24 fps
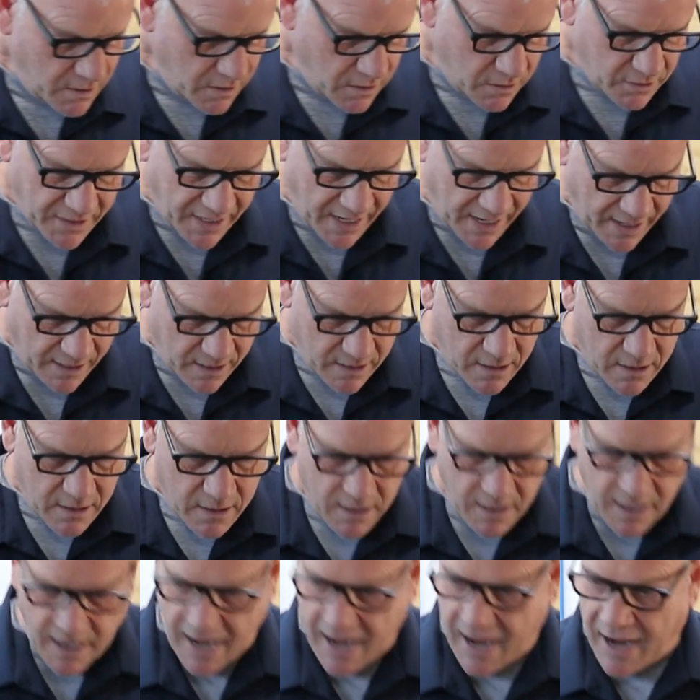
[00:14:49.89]
Okay,
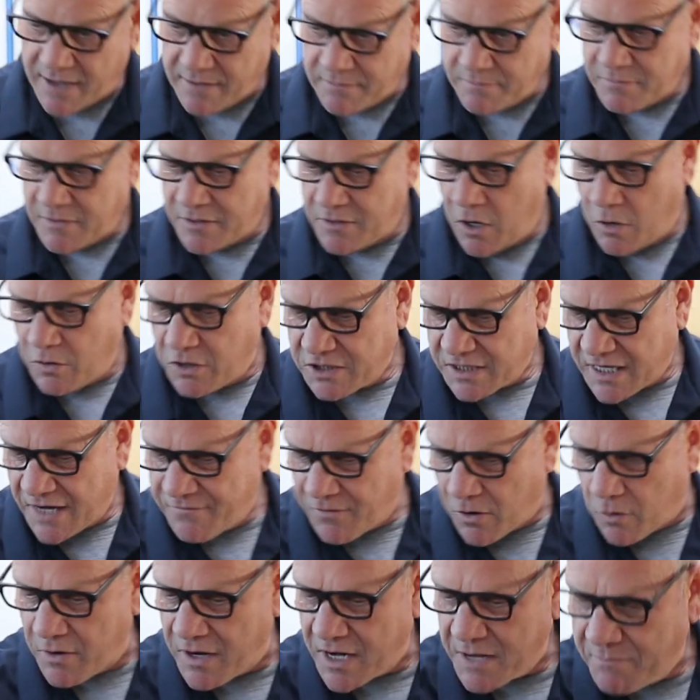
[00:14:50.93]
and notice I've
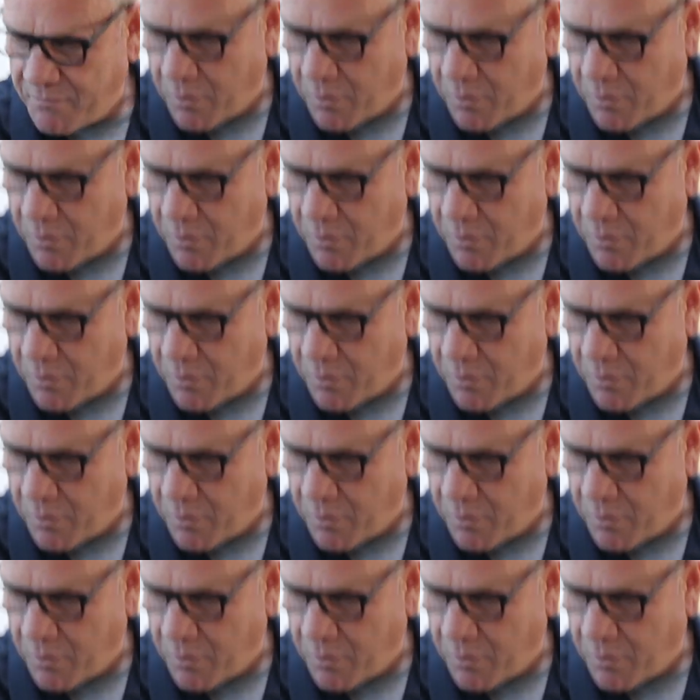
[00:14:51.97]
already